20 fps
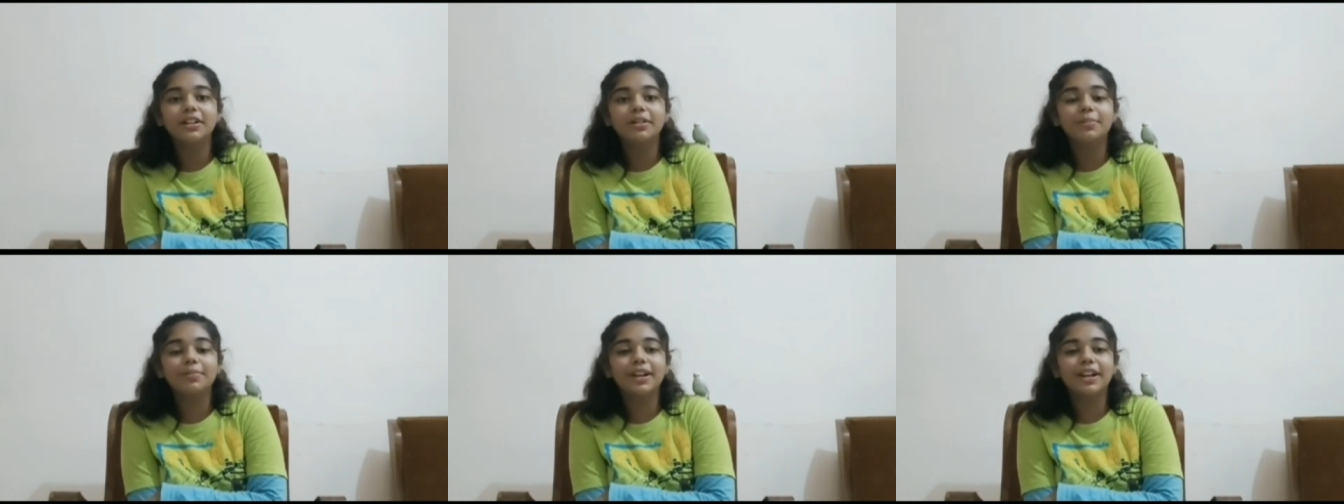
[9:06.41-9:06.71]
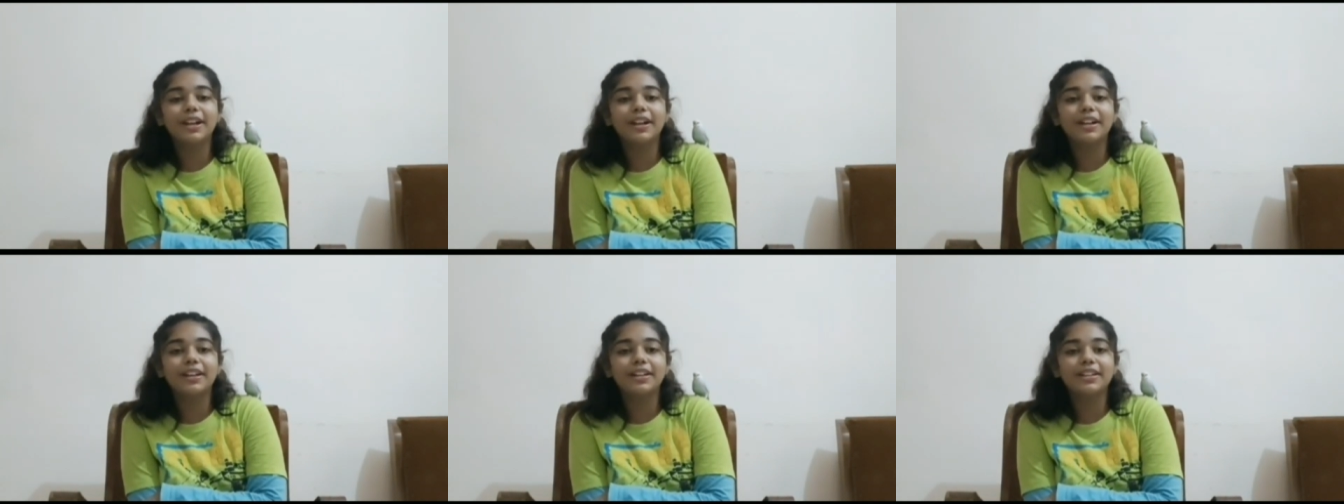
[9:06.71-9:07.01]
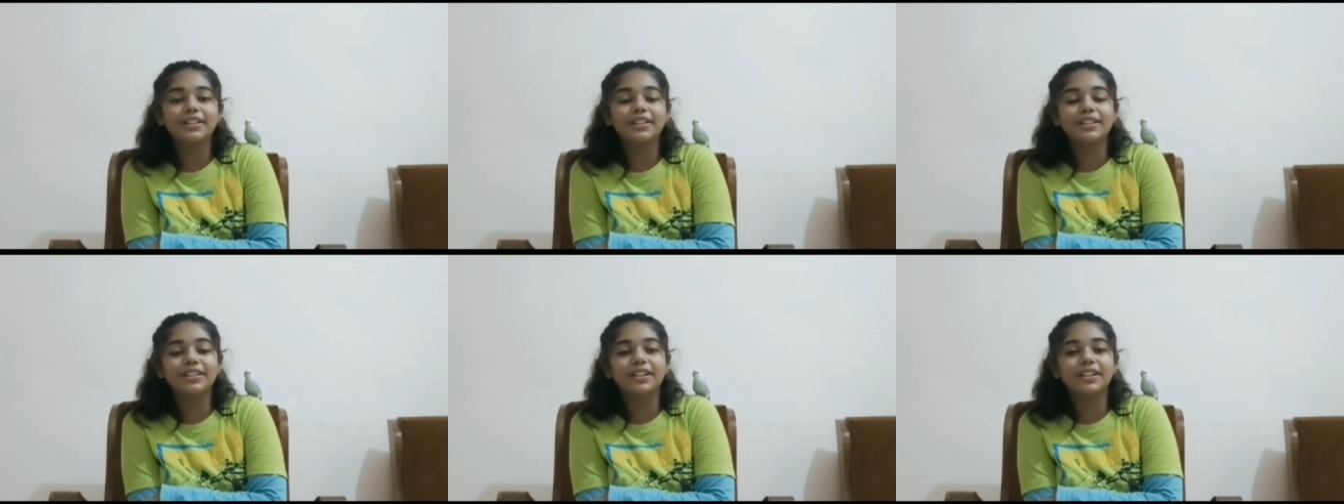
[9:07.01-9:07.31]

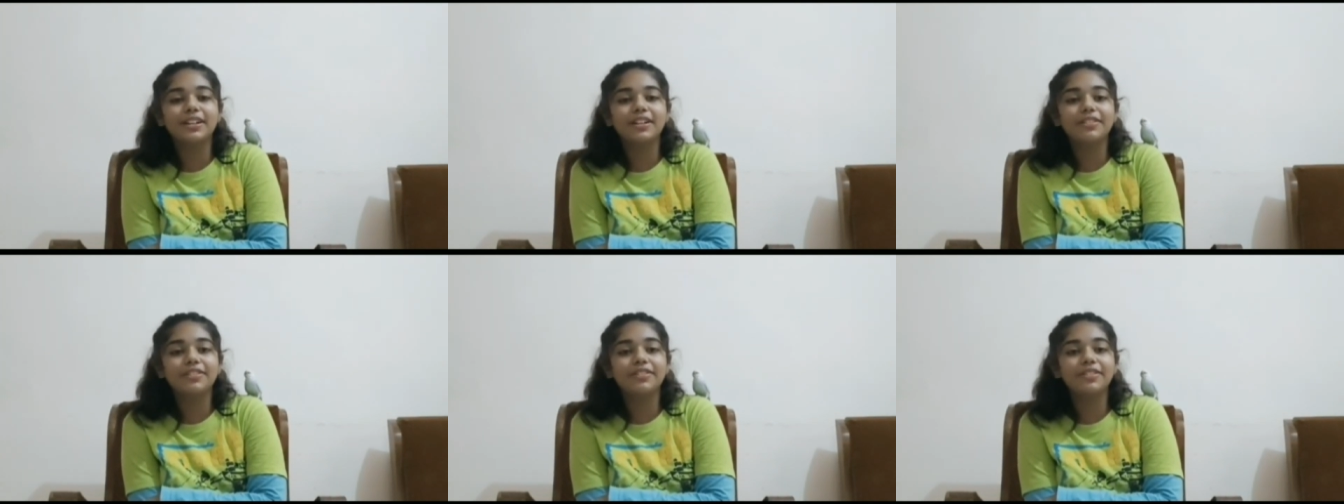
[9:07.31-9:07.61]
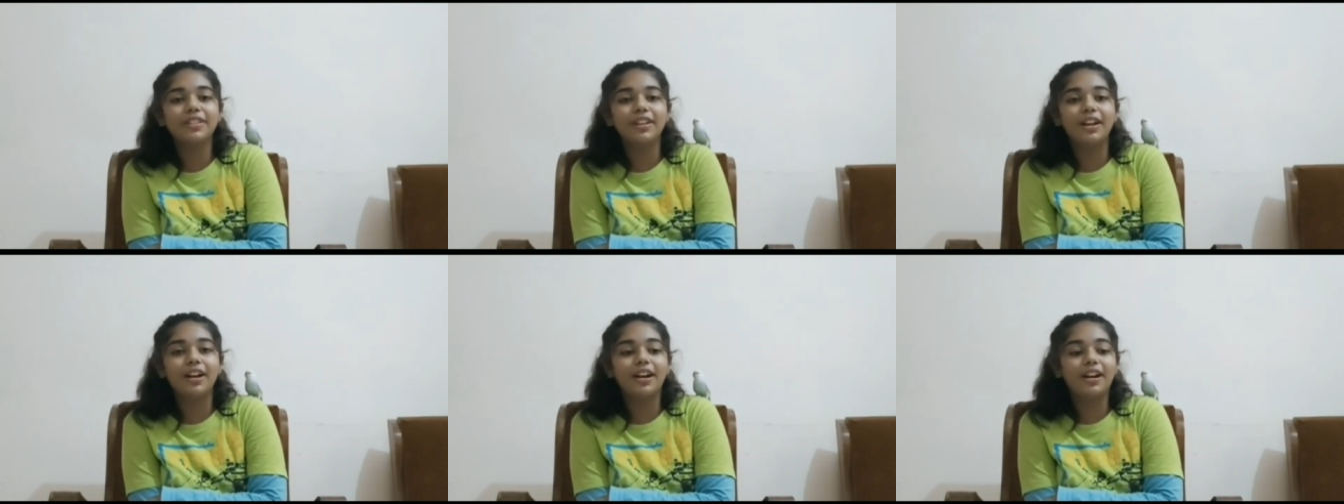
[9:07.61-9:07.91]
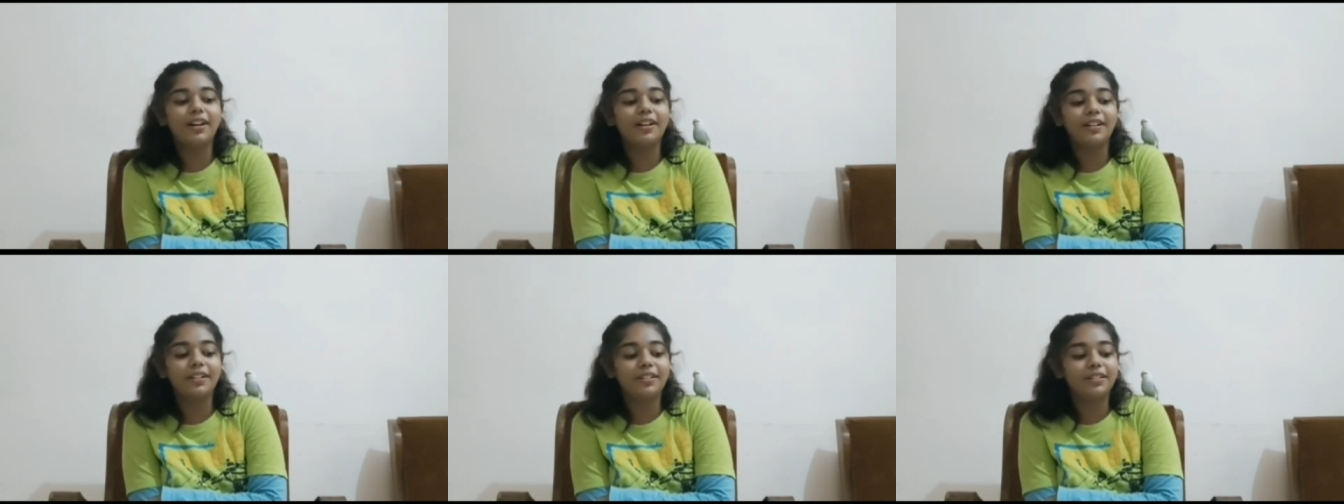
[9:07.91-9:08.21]
but doves
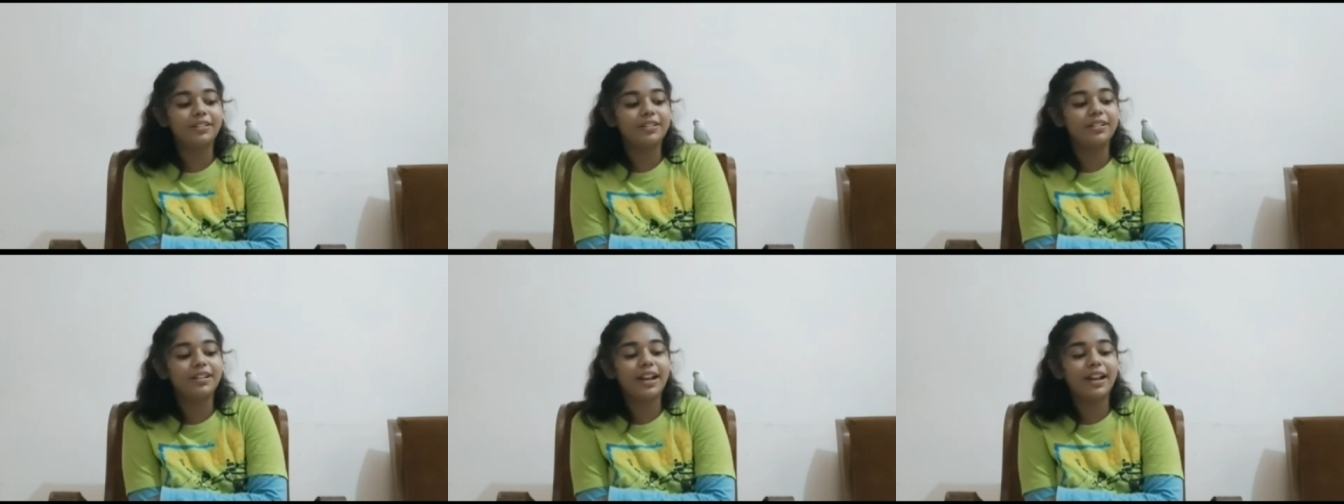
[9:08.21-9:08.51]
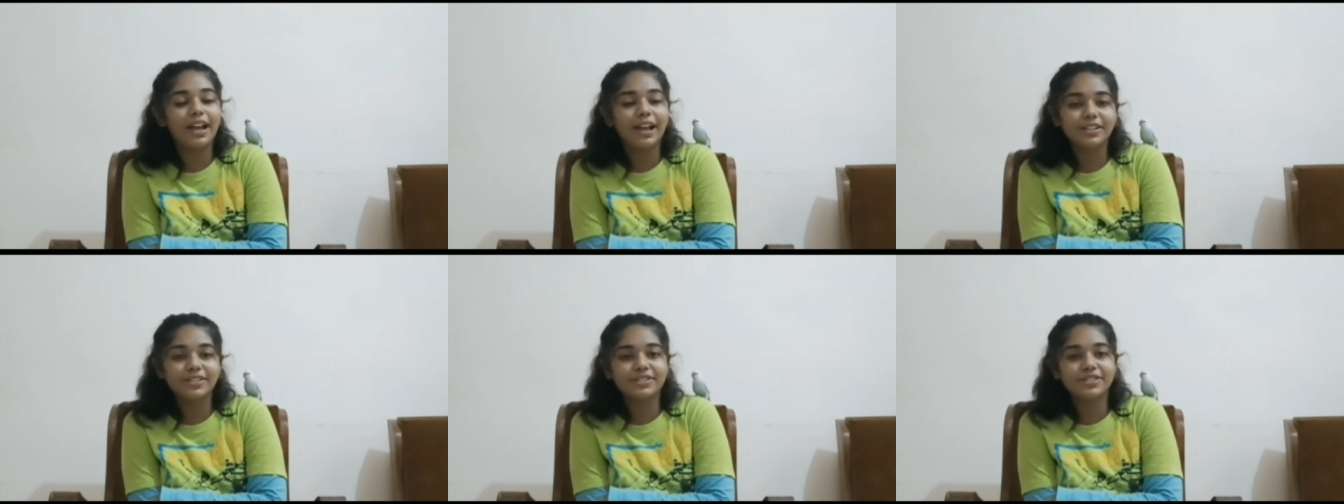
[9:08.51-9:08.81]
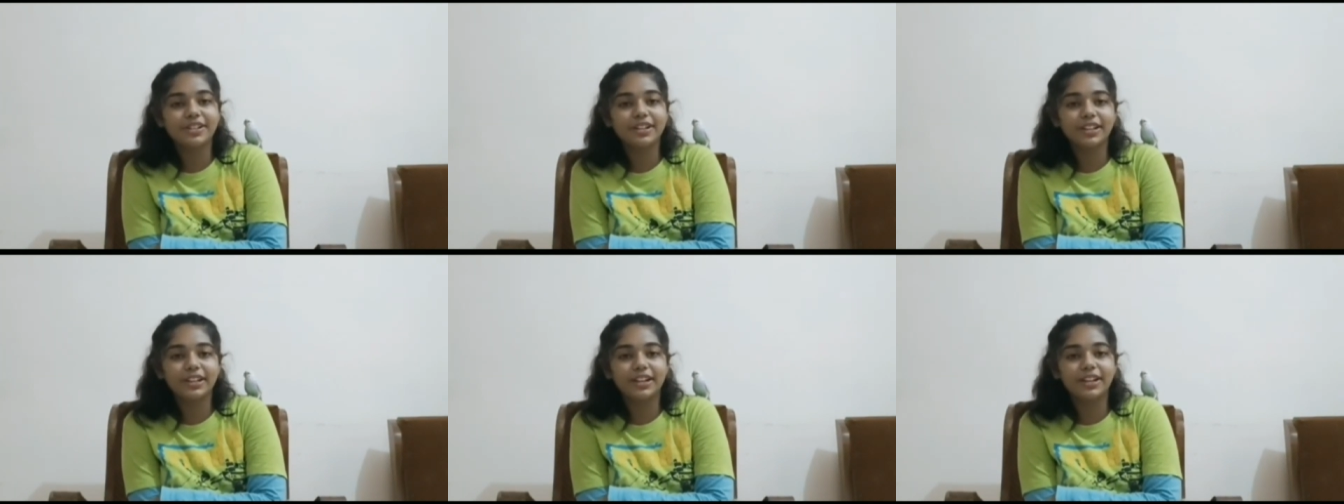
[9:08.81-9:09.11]
are
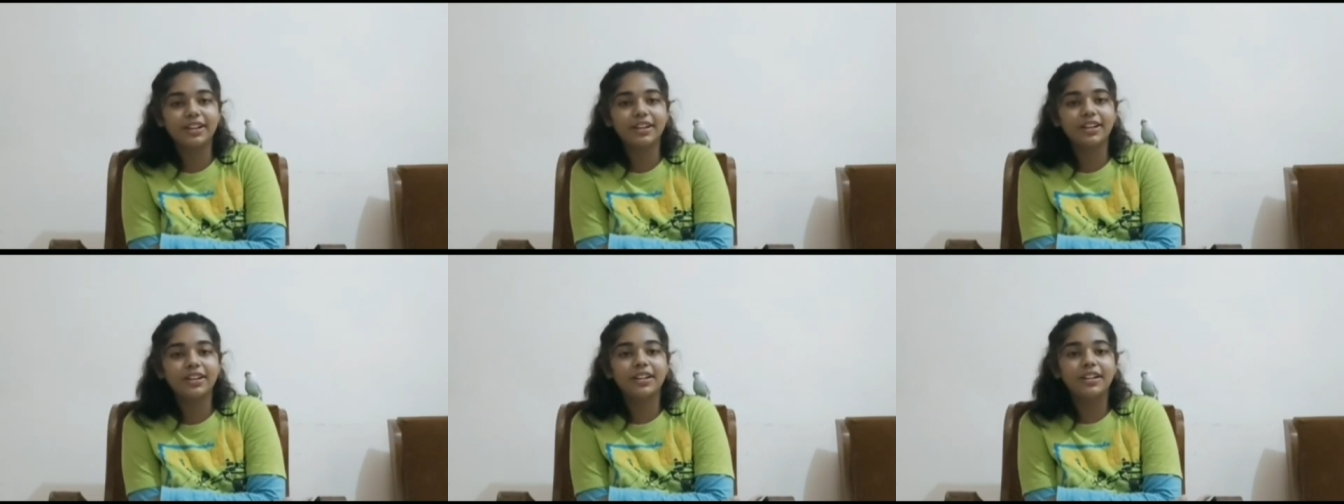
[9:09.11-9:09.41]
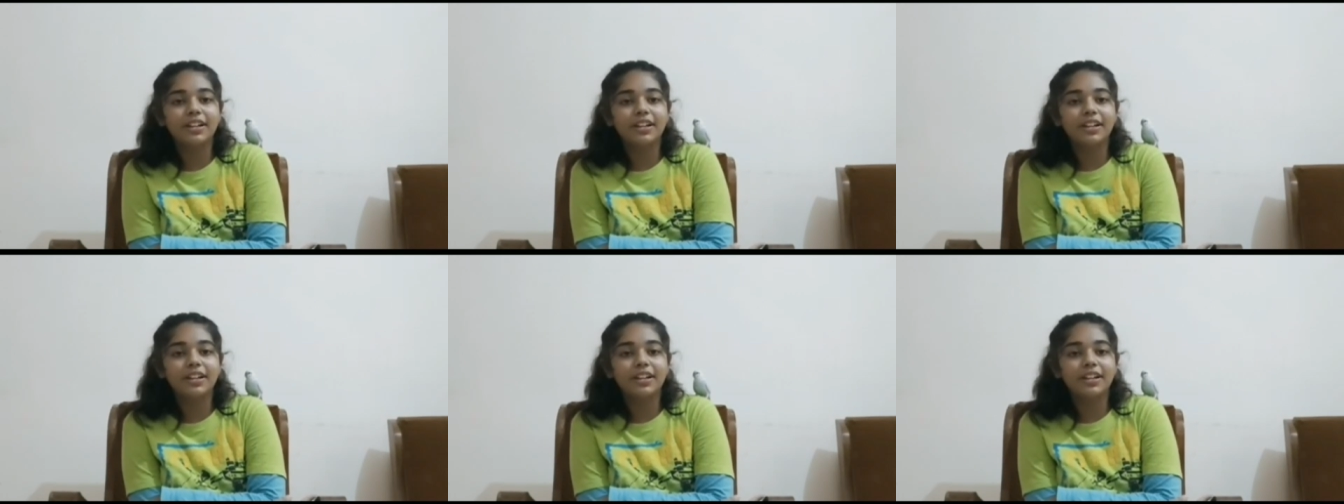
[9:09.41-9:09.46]
actually